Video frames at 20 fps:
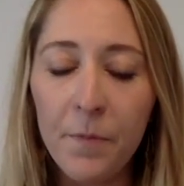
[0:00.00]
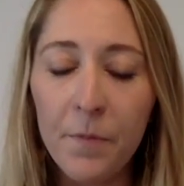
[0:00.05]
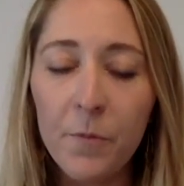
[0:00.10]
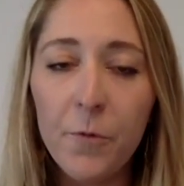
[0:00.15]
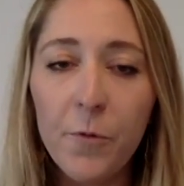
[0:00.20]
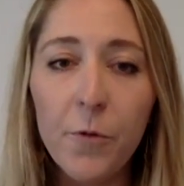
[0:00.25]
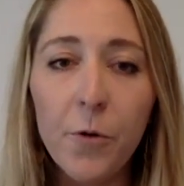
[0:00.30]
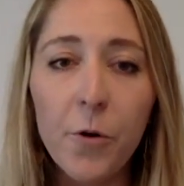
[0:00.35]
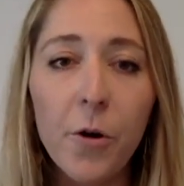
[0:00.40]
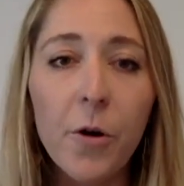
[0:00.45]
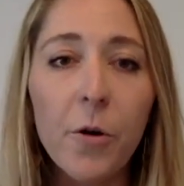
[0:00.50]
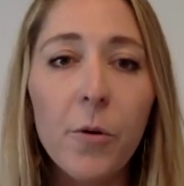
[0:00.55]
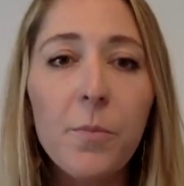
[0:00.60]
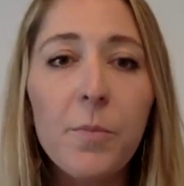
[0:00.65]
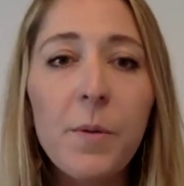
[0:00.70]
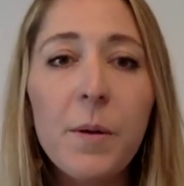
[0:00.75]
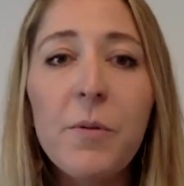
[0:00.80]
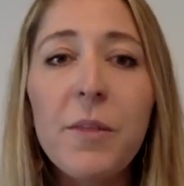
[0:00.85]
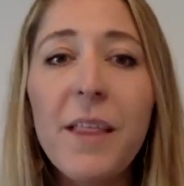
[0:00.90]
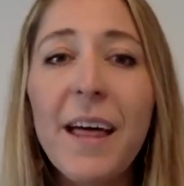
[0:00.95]
for
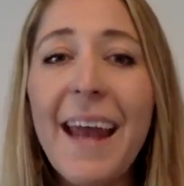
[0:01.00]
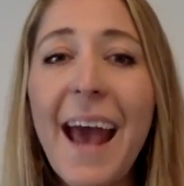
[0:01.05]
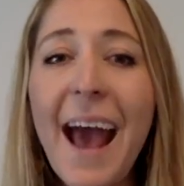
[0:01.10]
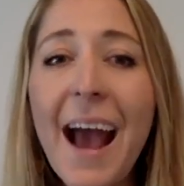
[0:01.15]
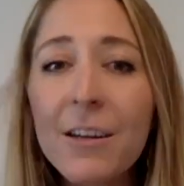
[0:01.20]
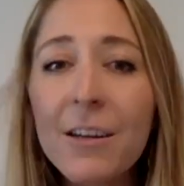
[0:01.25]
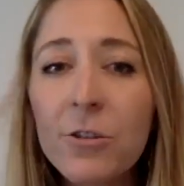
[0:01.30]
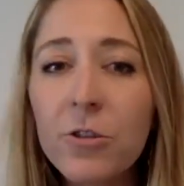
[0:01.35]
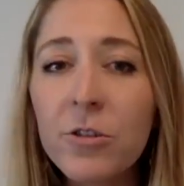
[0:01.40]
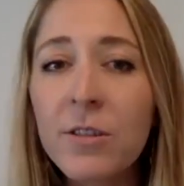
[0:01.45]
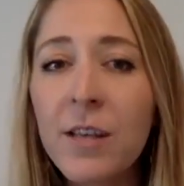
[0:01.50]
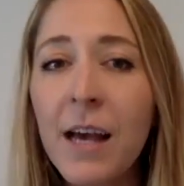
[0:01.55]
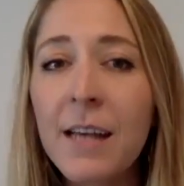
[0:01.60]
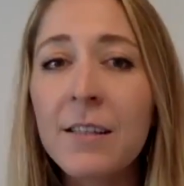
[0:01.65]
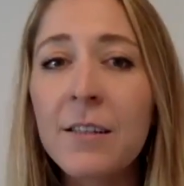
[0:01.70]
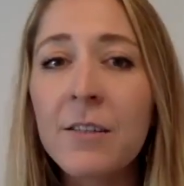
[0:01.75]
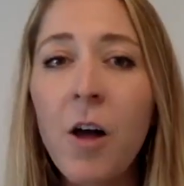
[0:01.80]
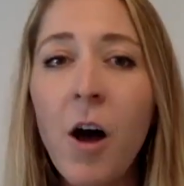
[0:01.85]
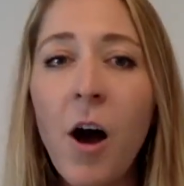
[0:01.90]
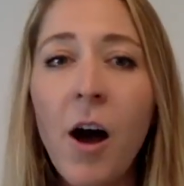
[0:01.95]
people that
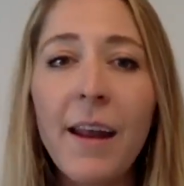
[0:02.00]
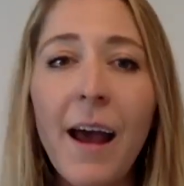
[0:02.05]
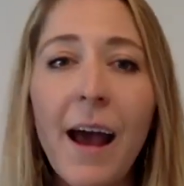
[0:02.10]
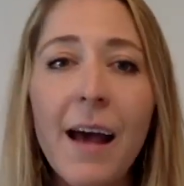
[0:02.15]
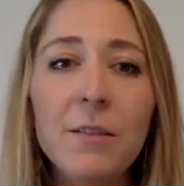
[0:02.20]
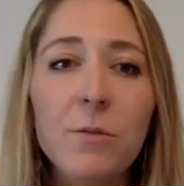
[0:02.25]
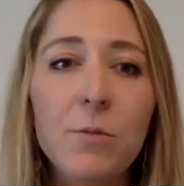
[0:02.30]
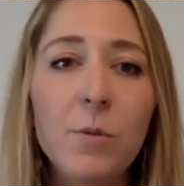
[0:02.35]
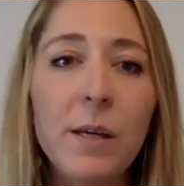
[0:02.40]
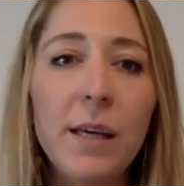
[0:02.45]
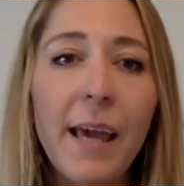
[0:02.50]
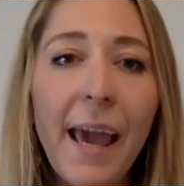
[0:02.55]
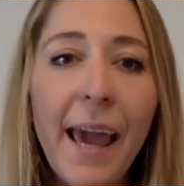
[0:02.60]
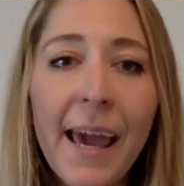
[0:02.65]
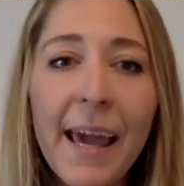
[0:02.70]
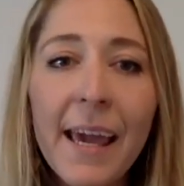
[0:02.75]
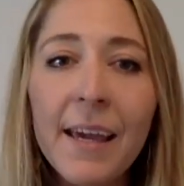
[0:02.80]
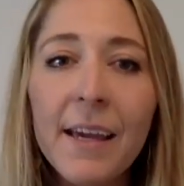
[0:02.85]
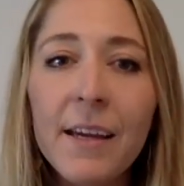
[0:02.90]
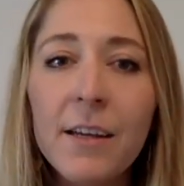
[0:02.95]
exercise a lot as we
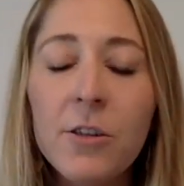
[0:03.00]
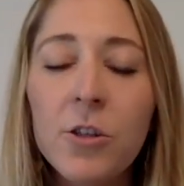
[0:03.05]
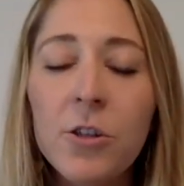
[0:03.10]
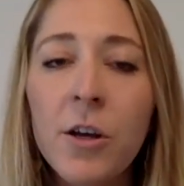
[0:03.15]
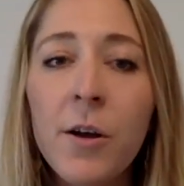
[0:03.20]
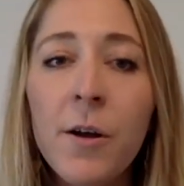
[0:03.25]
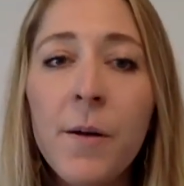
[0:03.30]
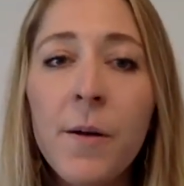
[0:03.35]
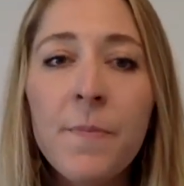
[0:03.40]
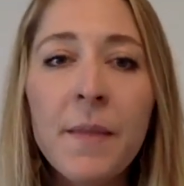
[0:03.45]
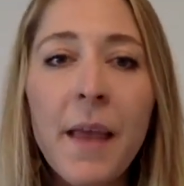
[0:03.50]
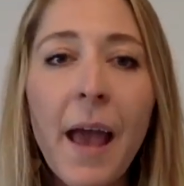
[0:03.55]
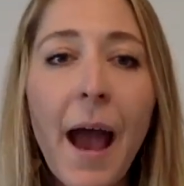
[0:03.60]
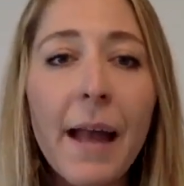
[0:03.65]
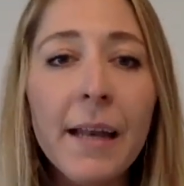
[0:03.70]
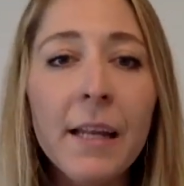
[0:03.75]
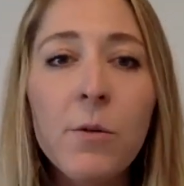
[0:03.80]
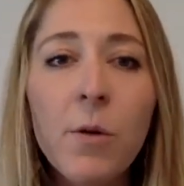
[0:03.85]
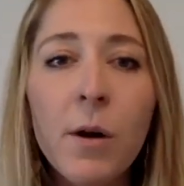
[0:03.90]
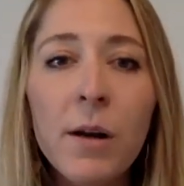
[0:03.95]
age,
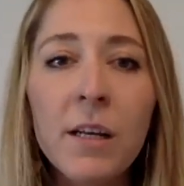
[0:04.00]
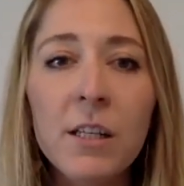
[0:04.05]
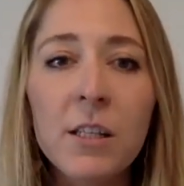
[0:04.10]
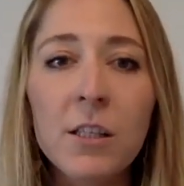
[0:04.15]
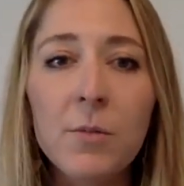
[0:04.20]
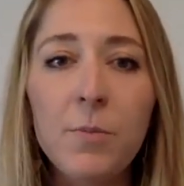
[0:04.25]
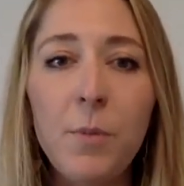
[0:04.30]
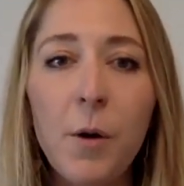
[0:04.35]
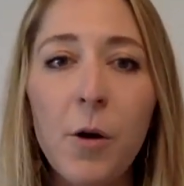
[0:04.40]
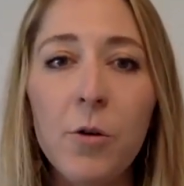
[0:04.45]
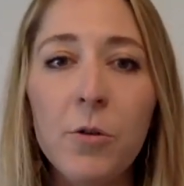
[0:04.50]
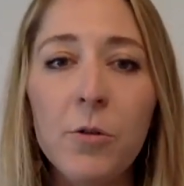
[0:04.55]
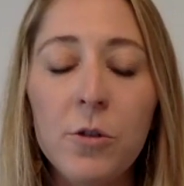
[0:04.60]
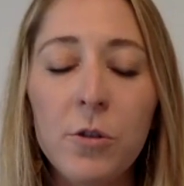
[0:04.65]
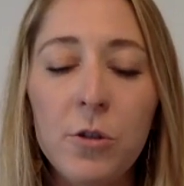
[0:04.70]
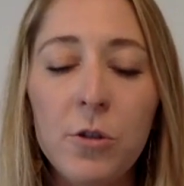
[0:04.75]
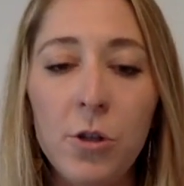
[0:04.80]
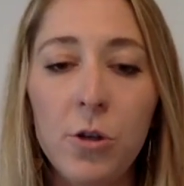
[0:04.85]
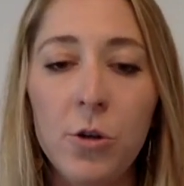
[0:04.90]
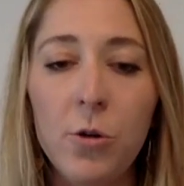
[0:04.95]
anyone
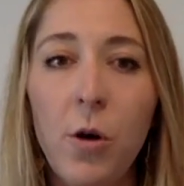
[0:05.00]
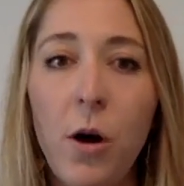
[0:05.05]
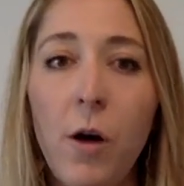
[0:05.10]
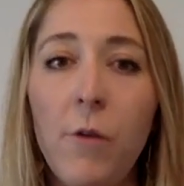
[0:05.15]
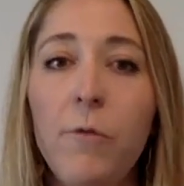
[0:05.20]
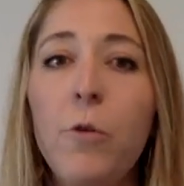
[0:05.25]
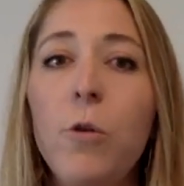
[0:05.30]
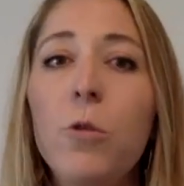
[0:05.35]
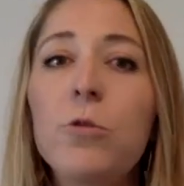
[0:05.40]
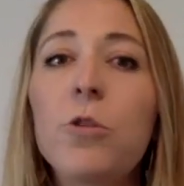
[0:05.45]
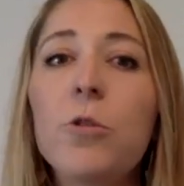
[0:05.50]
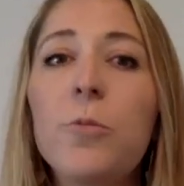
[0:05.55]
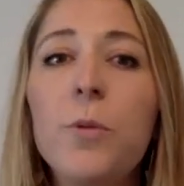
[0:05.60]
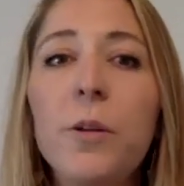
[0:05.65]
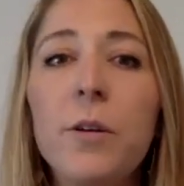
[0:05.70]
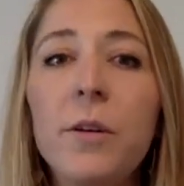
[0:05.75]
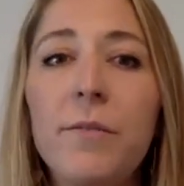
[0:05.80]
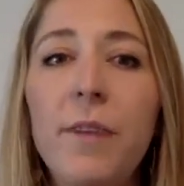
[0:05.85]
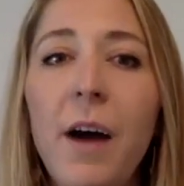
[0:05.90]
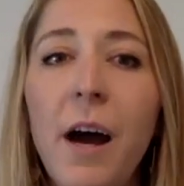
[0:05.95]
exposed to a
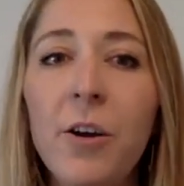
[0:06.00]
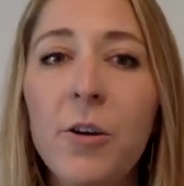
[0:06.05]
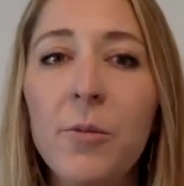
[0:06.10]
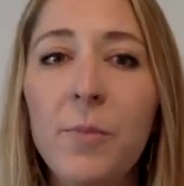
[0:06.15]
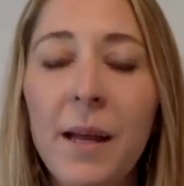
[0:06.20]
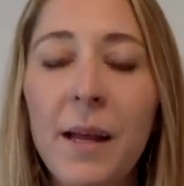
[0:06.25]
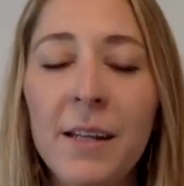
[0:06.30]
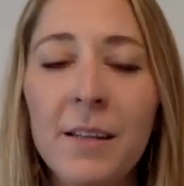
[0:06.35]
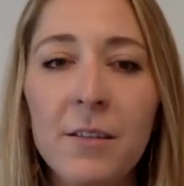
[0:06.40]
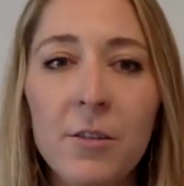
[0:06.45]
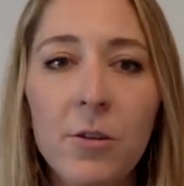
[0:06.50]
vulnerable environment.